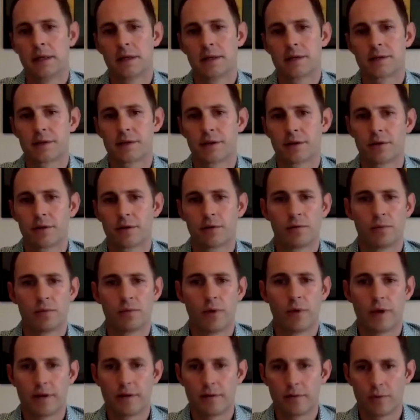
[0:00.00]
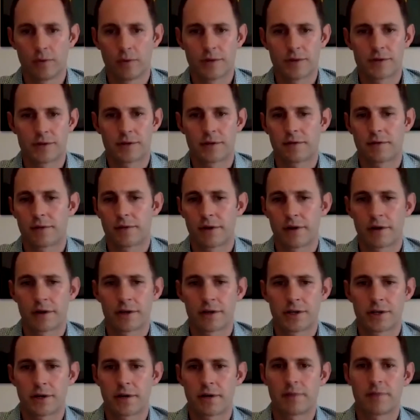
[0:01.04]
So one server in our
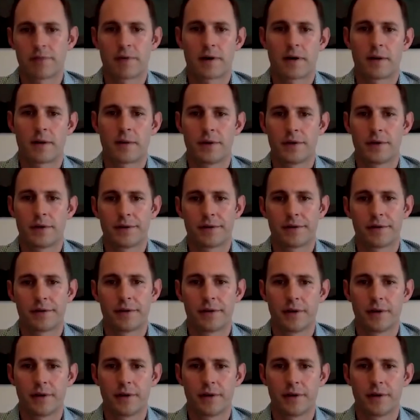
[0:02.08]
shared environment,